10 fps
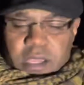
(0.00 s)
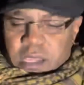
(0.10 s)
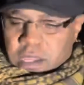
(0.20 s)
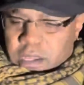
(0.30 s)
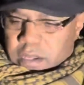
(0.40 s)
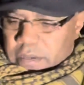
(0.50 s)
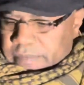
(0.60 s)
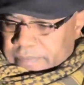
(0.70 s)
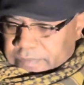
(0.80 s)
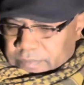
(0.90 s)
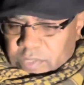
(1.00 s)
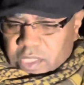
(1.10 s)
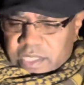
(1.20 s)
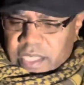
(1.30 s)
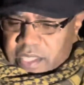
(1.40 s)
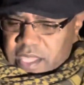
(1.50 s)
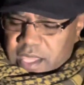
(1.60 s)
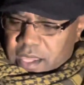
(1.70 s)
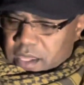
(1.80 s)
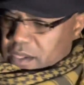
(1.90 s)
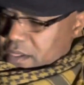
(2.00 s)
Um, it looks like the, uh,